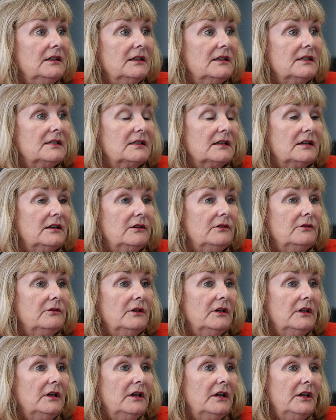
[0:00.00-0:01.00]
So,
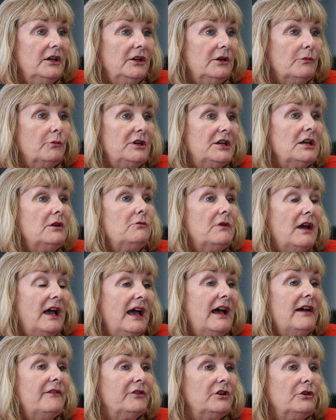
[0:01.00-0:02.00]
we don't
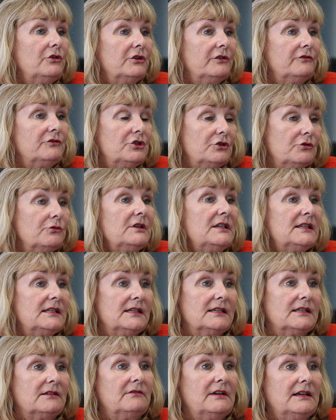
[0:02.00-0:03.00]
have a lot of
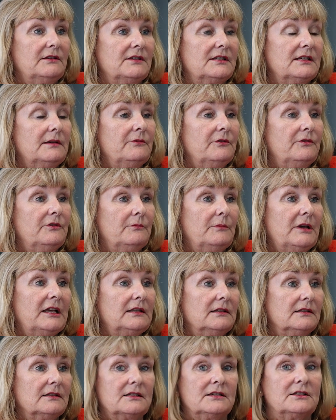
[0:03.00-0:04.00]
choices around some of the
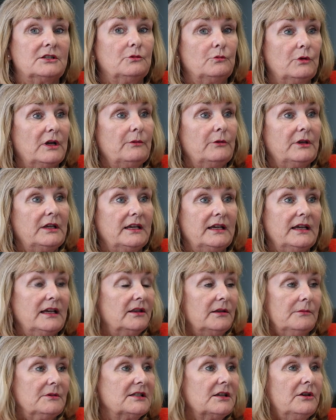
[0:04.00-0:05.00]
metals as to where we can
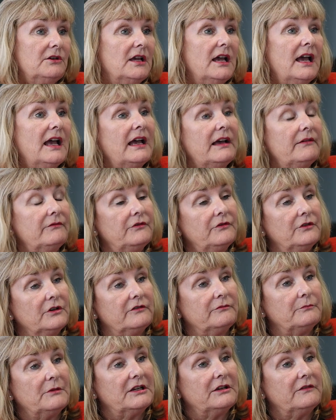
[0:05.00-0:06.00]
get them. It's only a handful
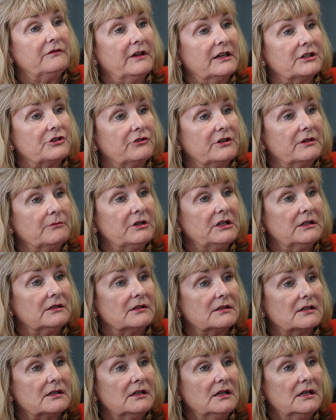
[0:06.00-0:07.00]
of manufacturing
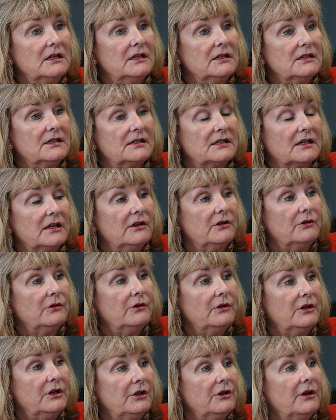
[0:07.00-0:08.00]
mills.
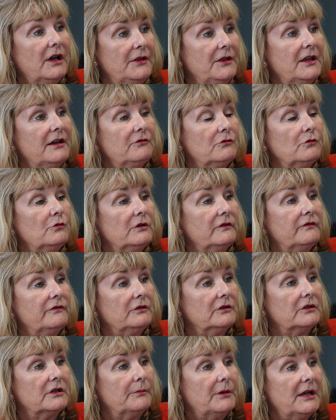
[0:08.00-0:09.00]
So, and they're all at
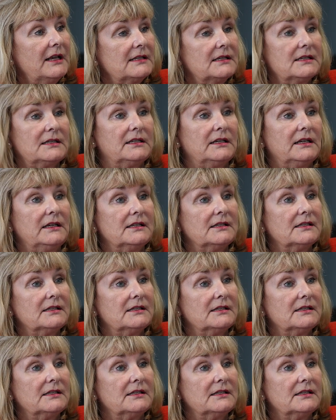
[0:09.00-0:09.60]
full capacity.